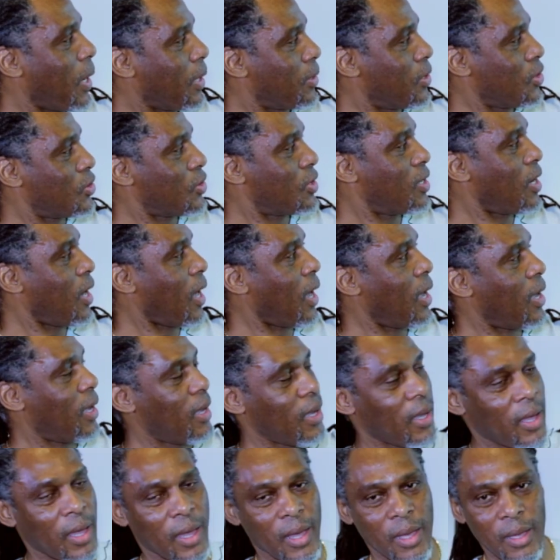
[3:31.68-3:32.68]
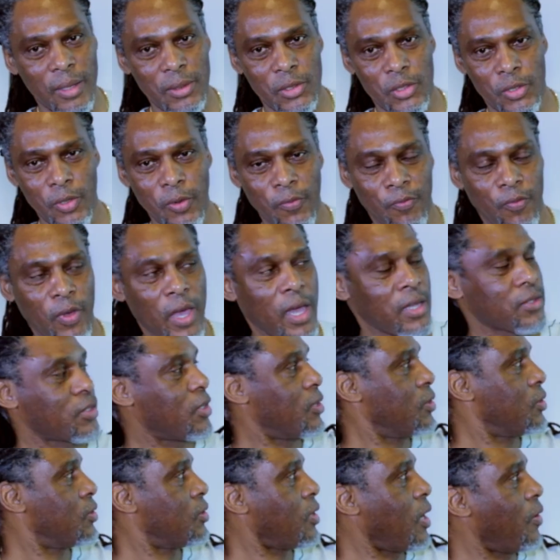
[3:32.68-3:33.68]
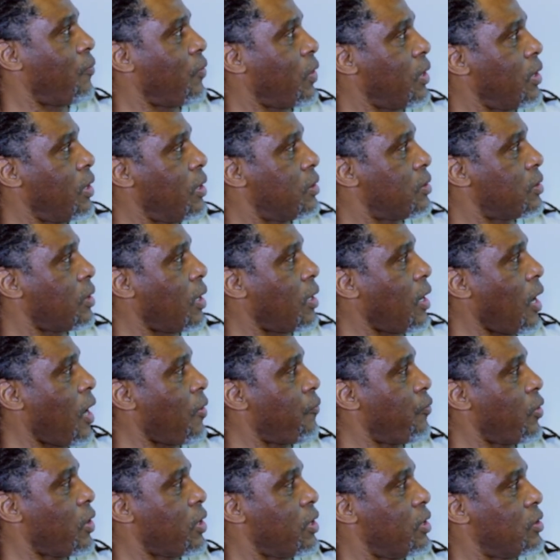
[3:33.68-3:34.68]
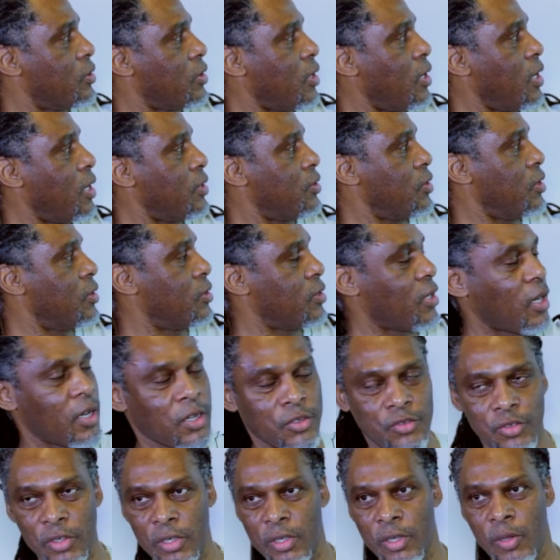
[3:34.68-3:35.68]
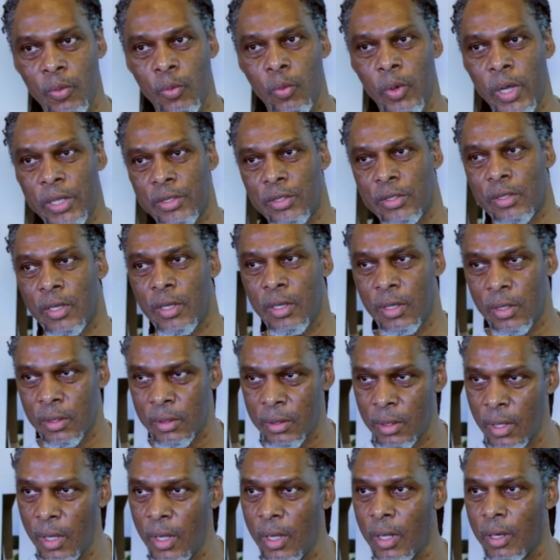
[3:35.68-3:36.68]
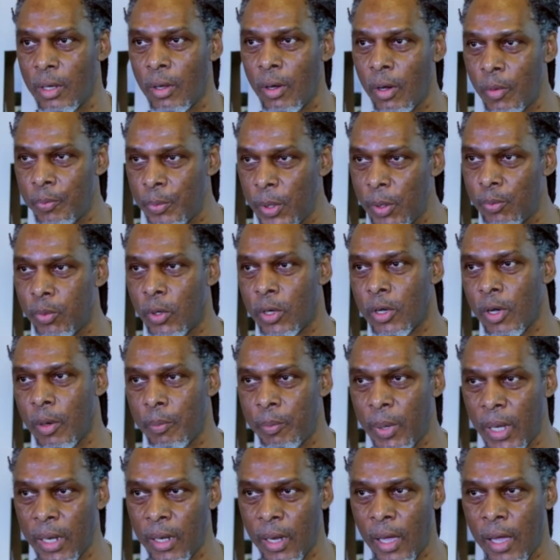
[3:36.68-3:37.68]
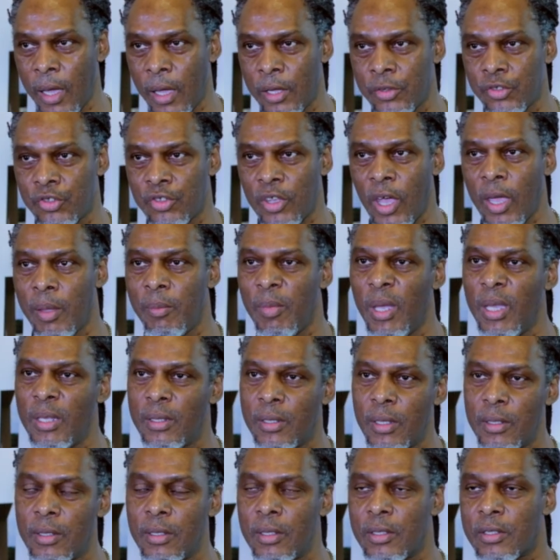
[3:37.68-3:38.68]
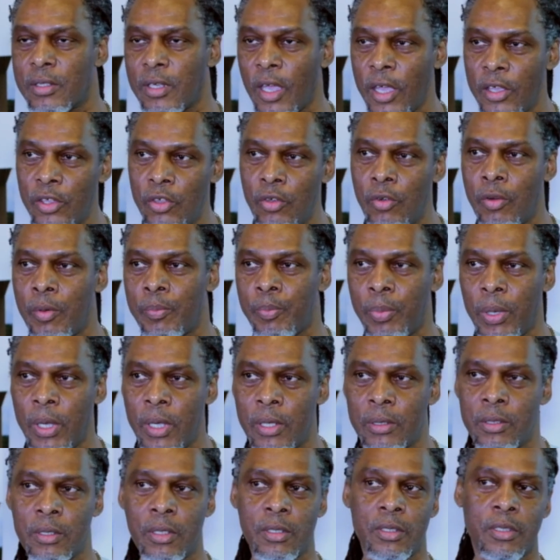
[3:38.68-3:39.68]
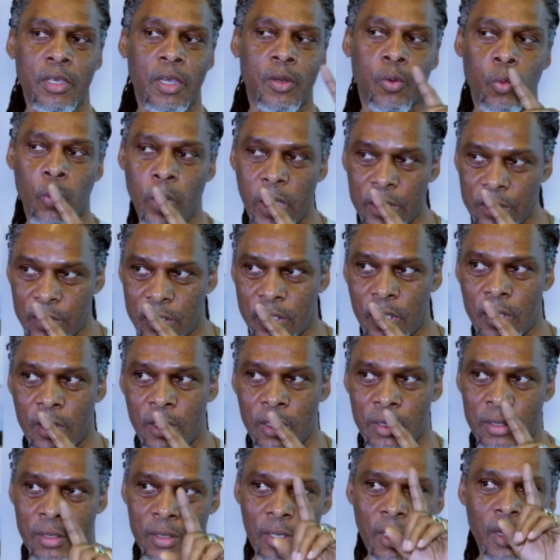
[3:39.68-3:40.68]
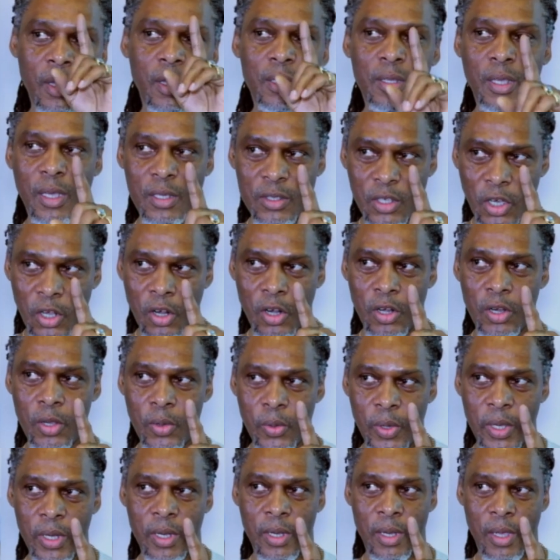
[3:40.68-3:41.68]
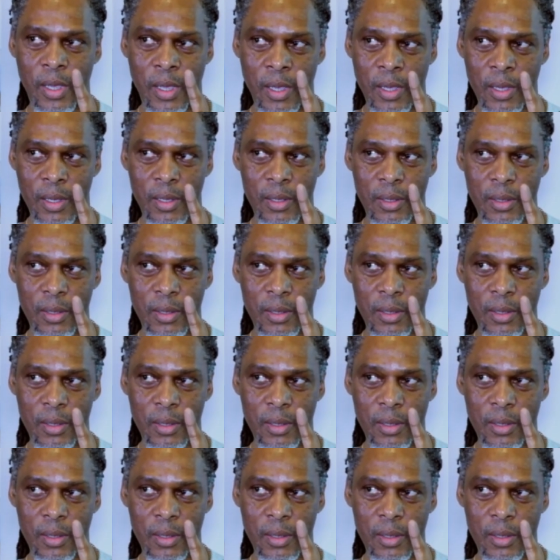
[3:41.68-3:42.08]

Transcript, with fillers: but this guy here, 2007, he said Africans are less intelligent than Westerners. A lot of people got bent out of shape. He didn't say Europeans, he said Westerners. There's a clue in there.